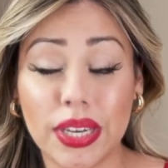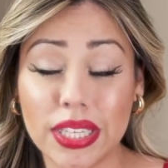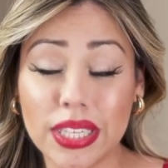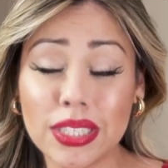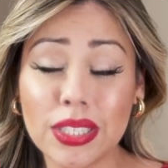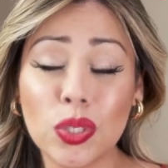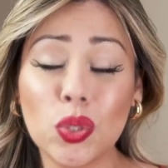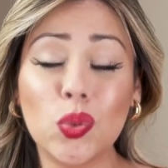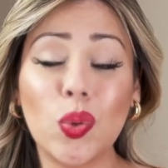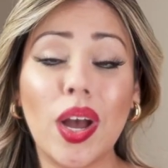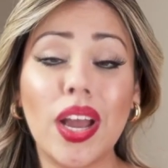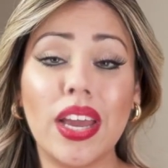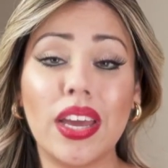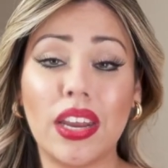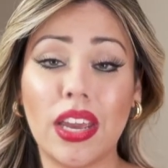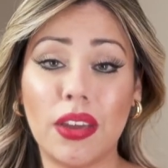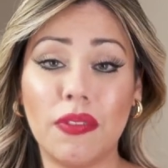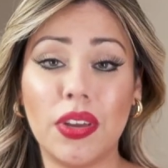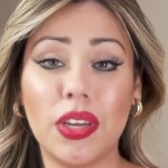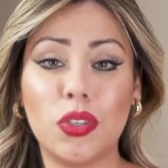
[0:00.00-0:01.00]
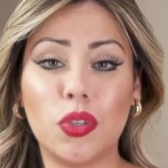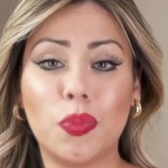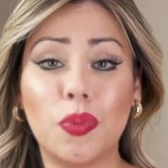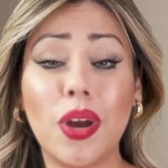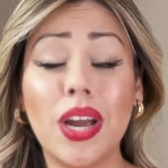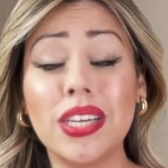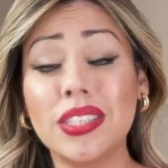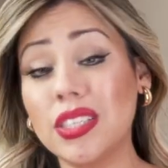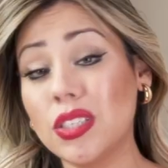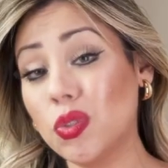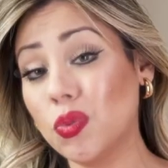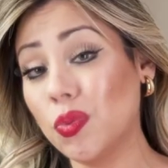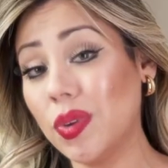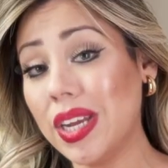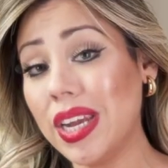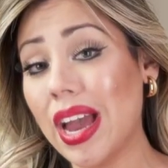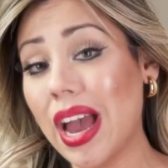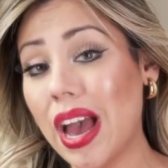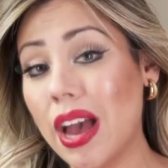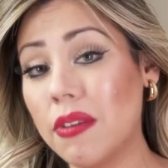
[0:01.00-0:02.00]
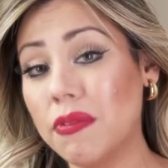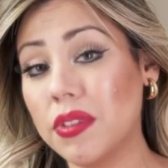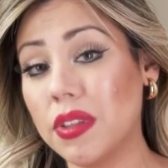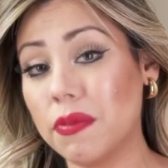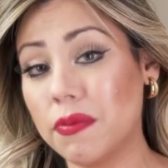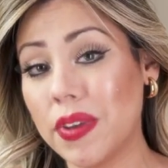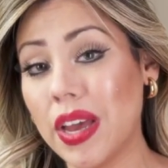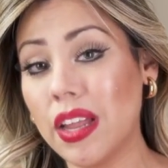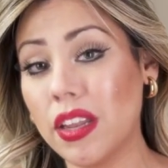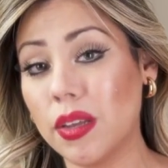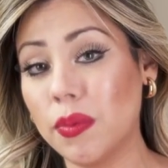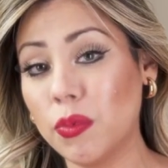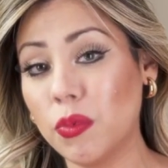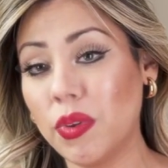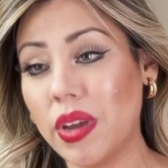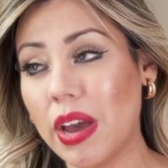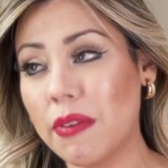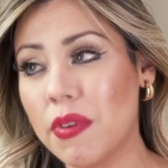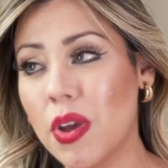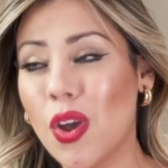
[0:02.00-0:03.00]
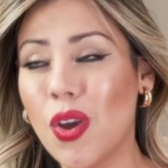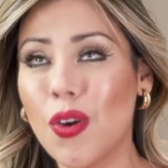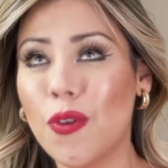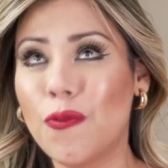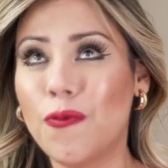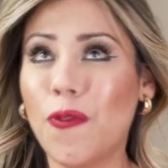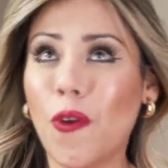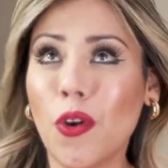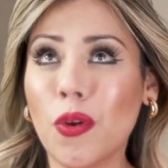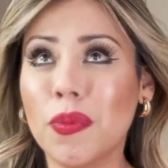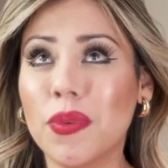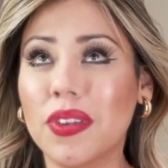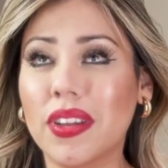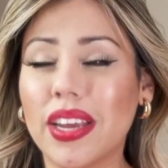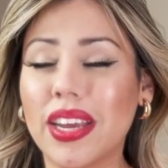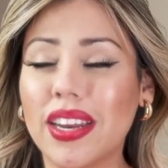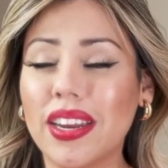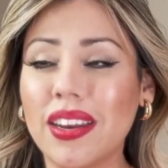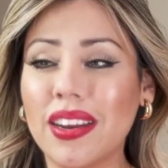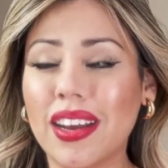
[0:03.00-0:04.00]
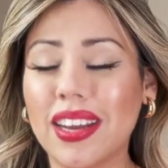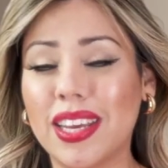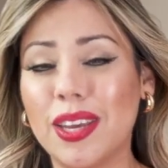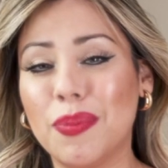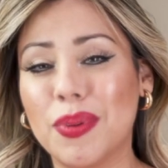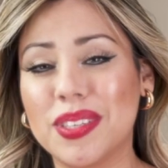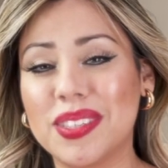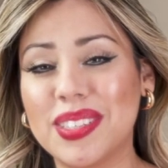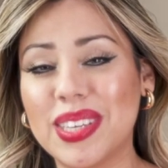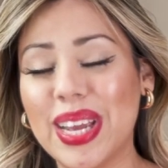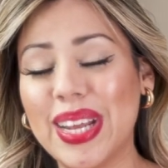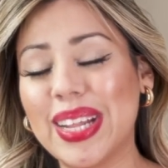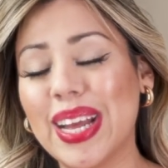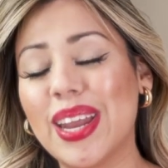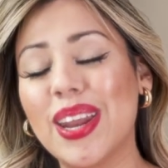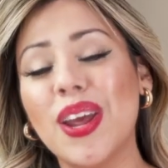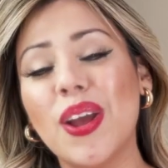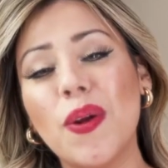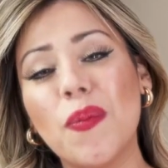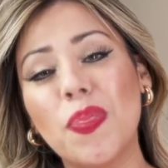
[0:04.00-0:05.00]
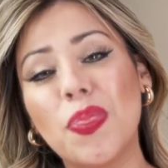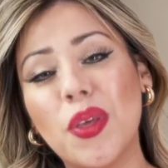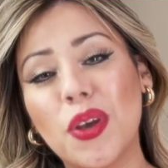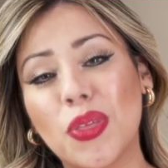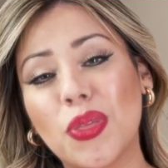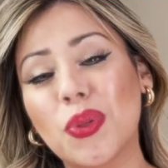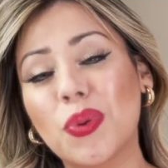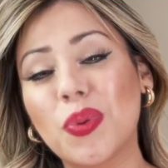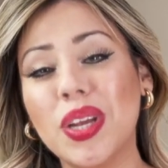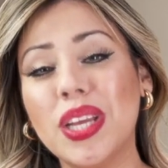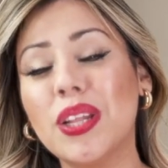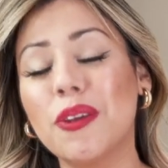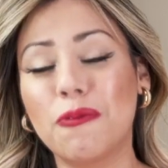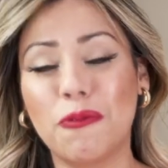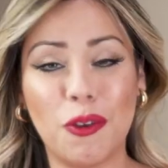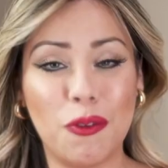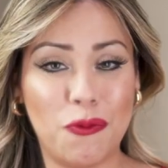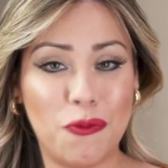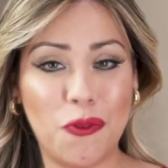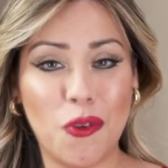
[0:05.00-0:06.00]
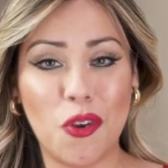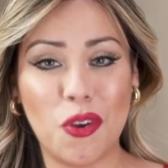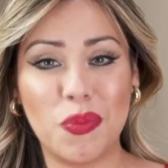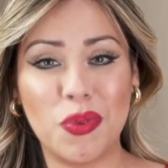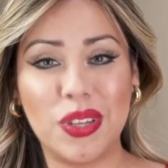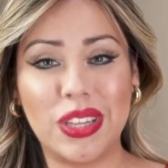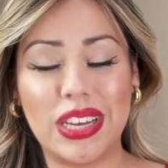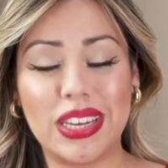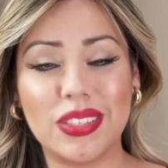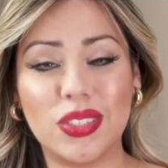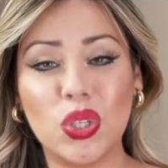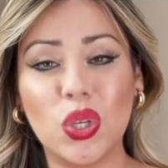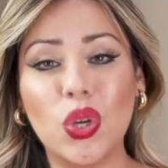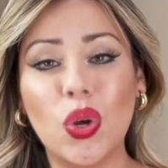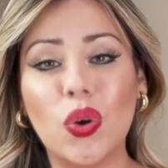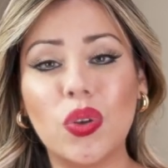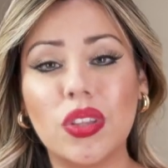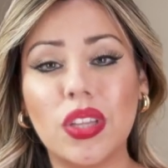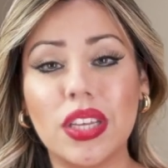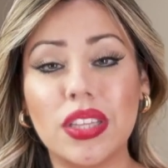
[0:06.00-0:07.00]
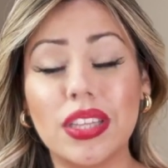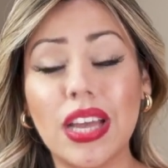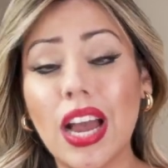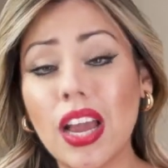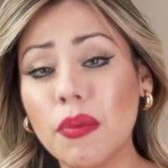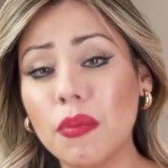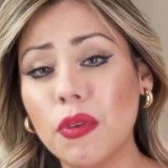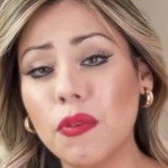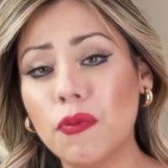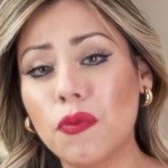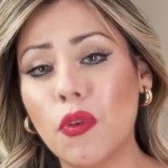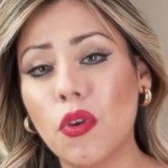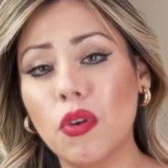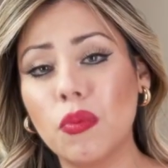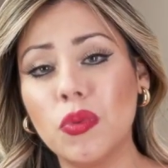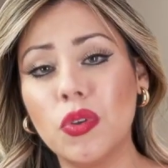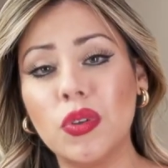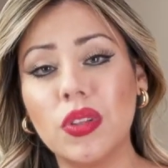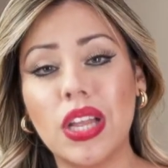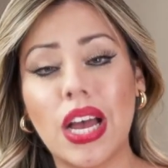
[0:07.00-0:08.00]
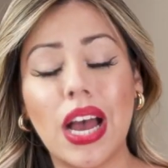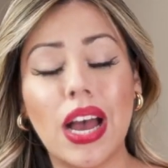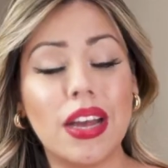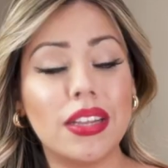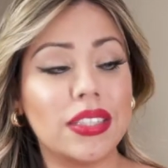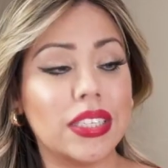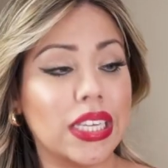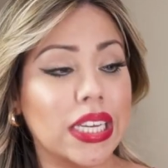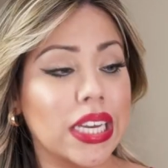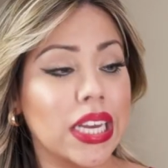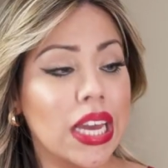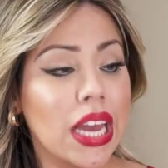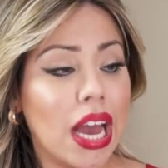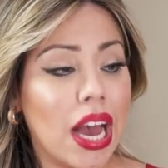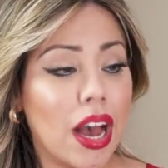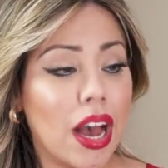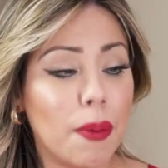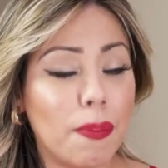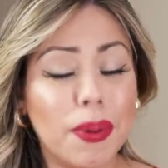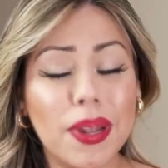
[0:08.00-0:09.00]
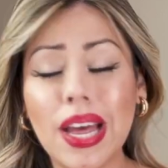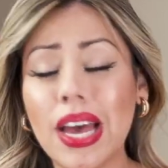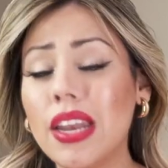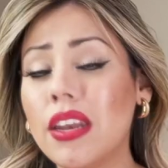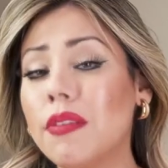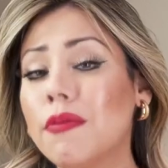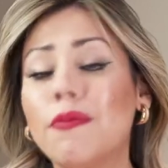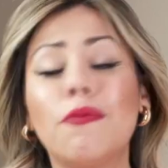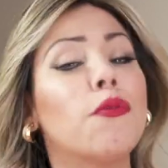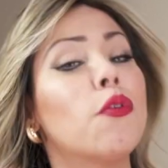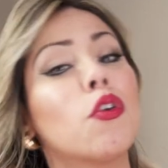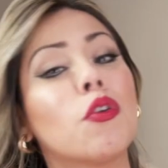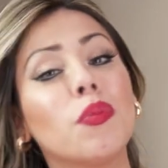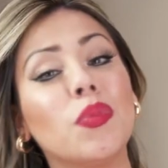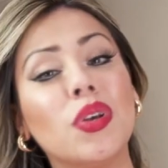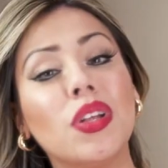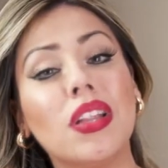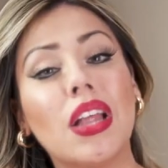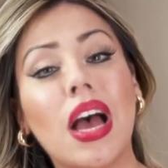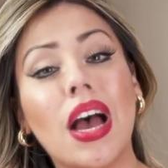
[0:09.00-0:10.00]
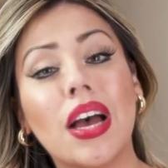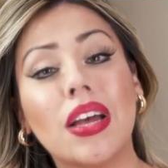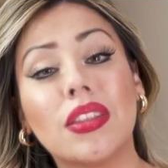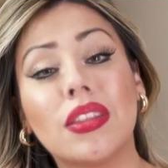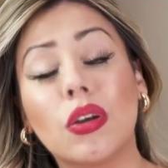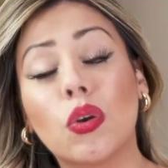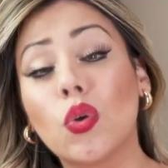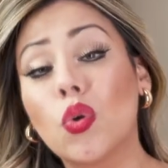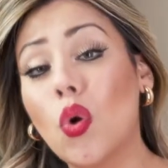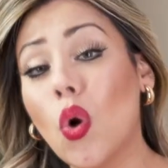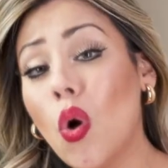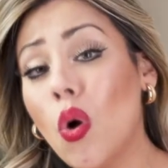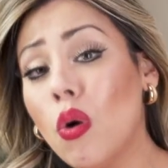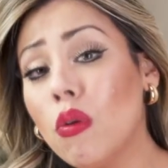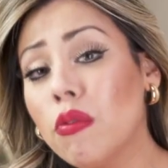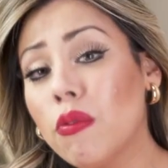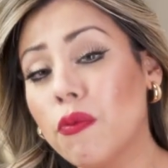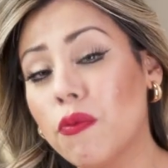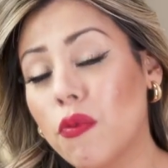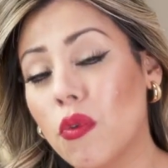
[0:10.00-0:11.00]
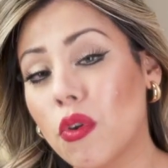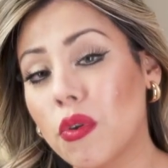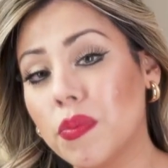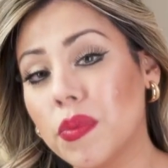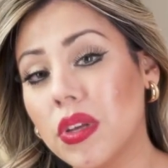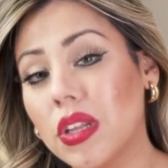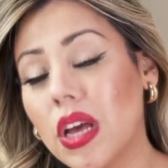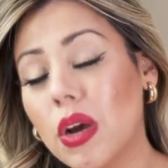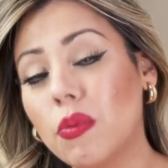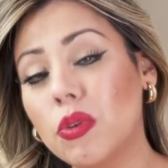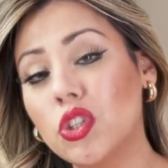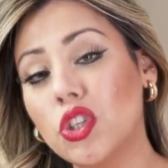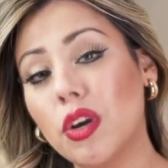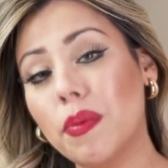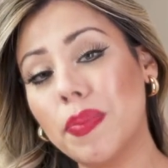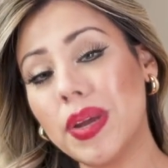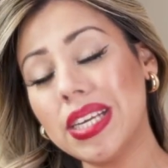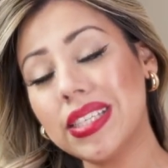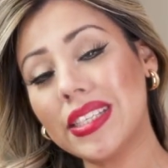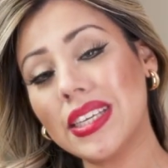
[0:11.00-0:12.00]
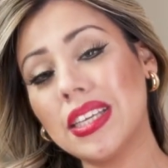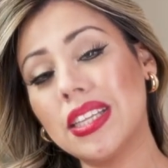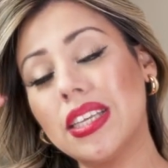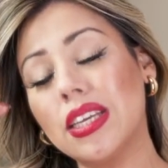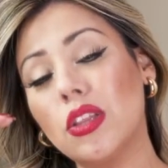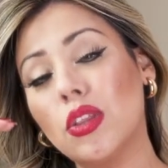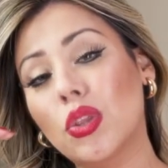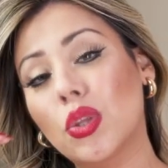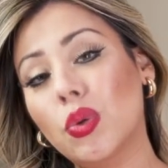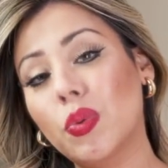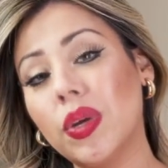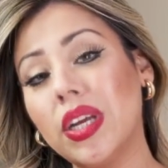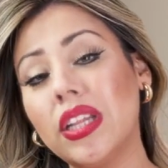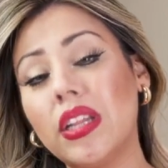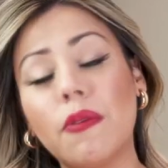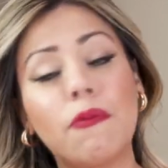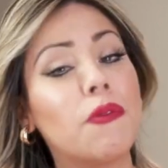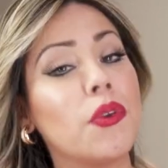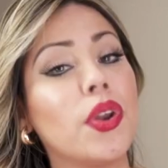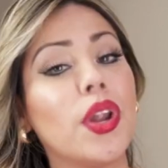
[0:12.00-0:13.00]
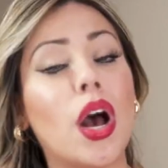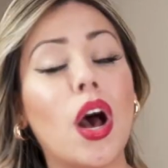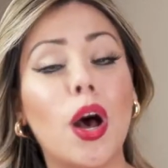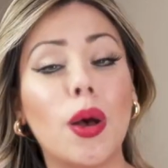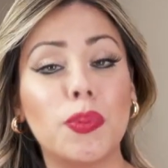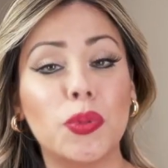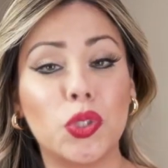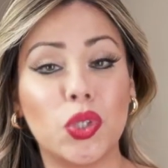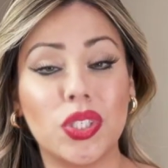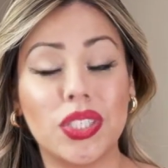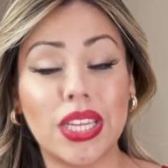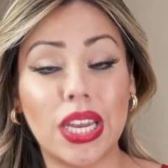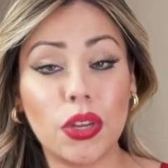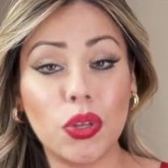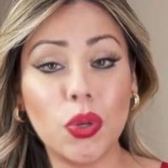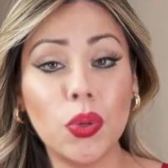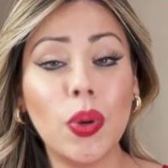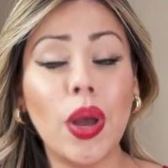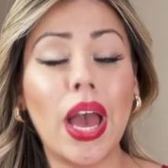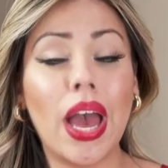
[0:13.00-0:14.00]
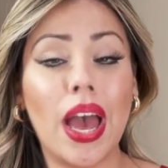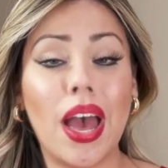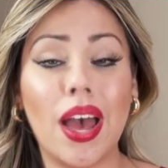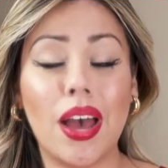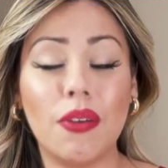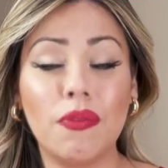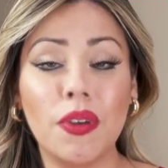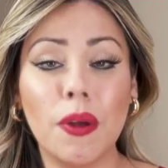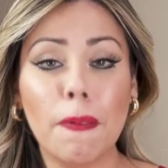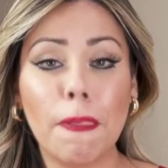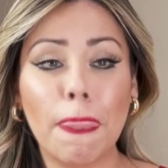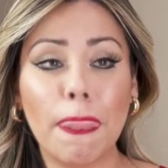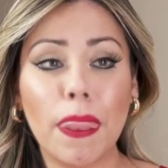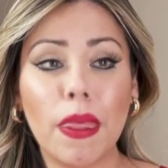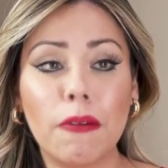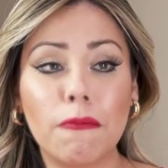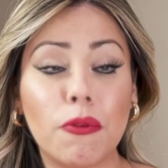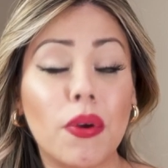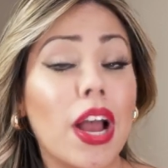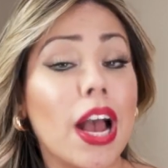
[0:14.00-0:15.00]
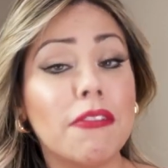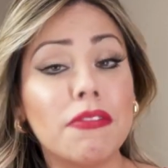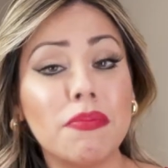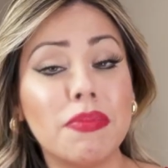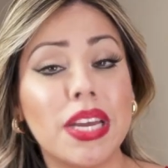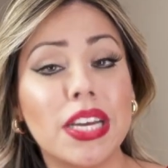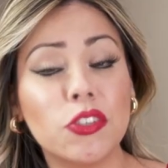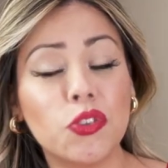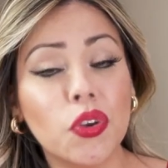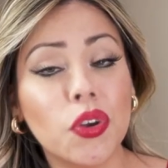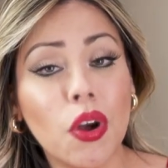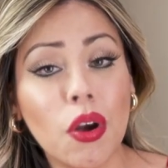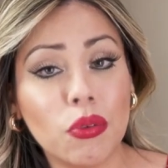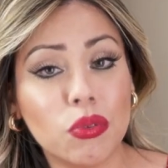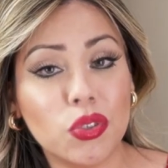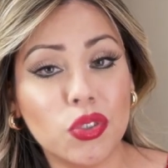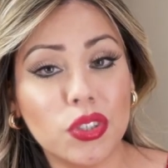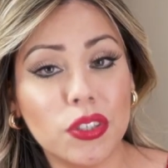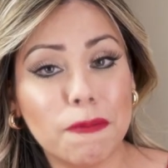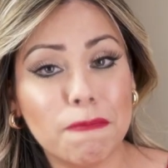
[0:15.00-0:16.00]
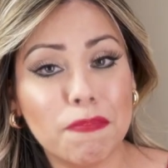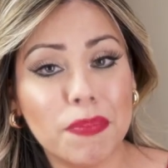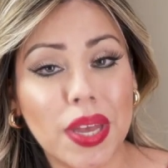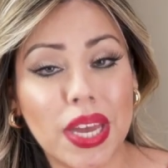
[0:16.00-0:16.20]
And this is why at A.V.A. Enterprises, we have formulated, I keep on saying that, the 3 different formulas, the diamond formula, the platinum formula, the gold formula, which are basically 3 different options that you have for having me as your coach.